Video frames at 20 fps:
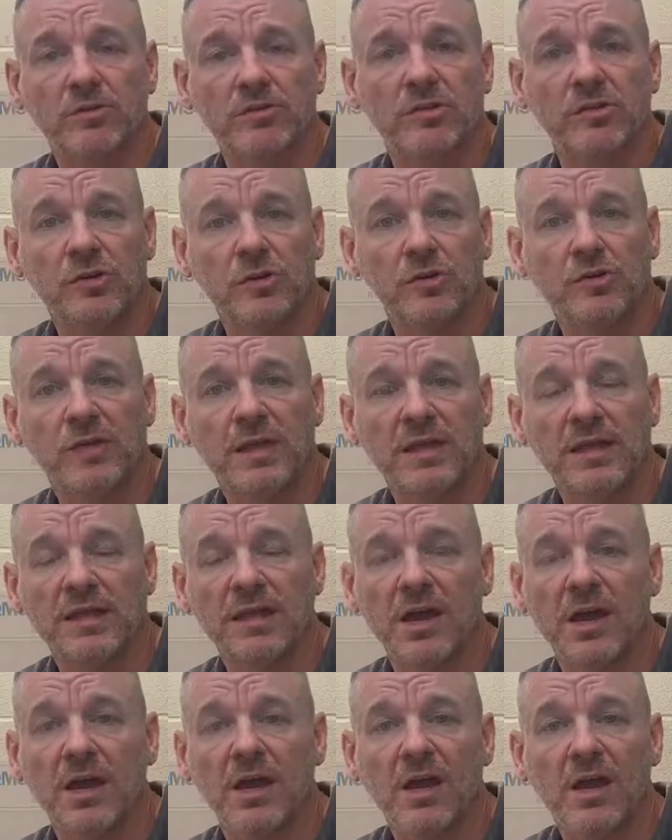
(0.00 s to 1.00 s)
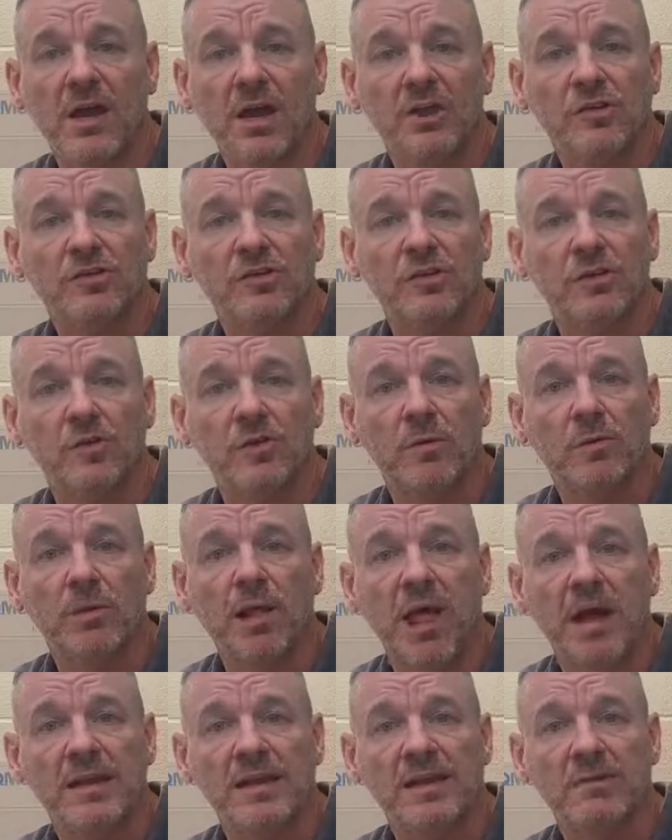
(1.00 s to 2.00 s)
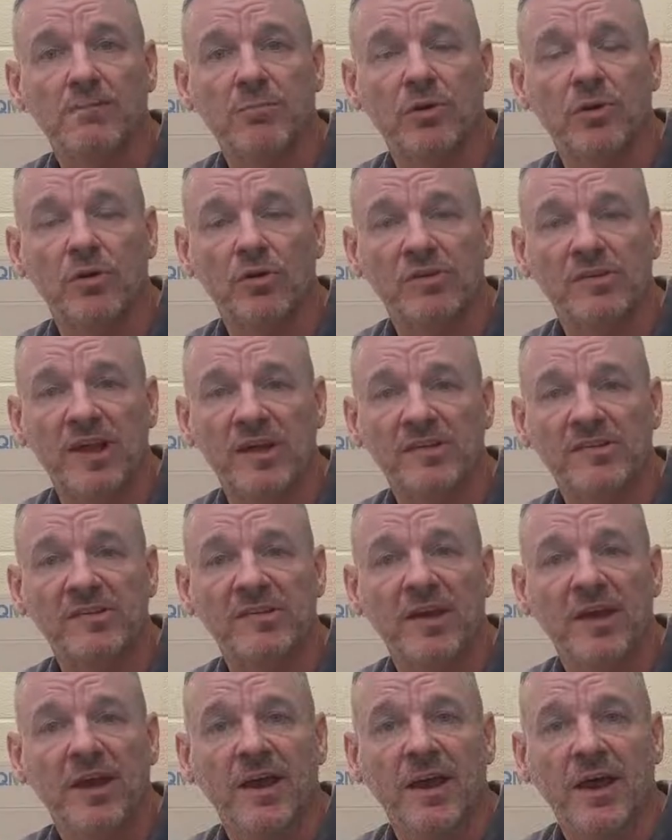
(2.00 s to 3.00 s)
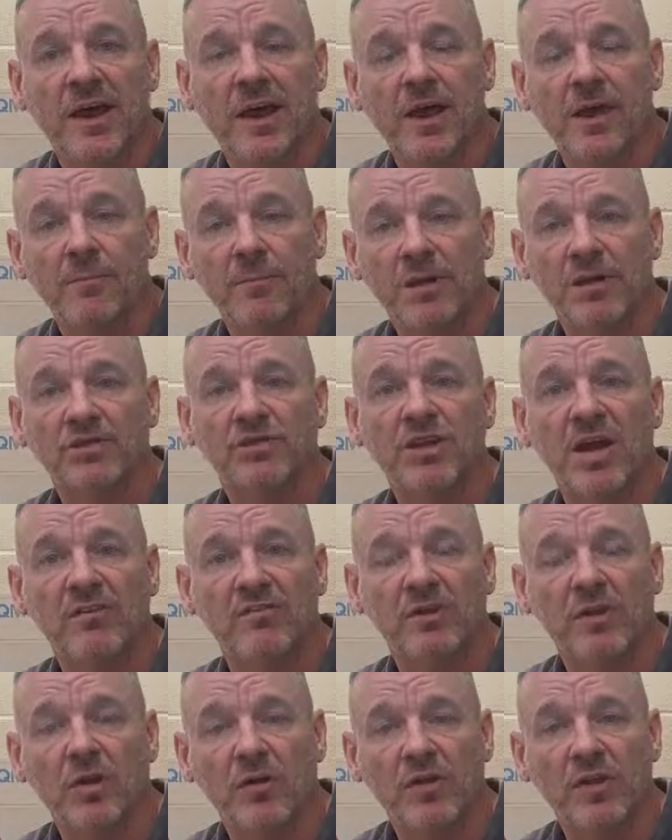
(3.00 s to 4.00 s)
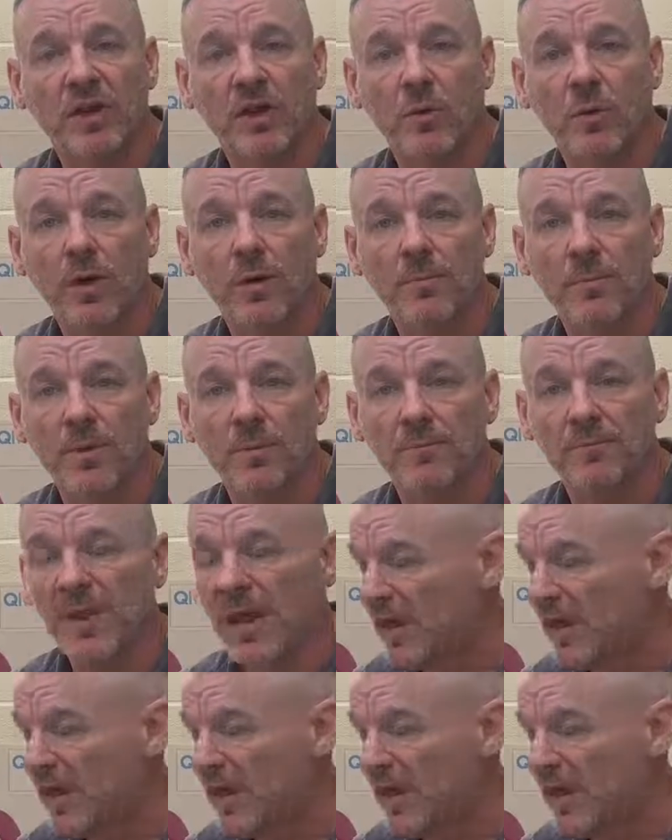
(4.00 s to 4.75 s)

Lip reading: to do the blinding process because you haven't got the equipment.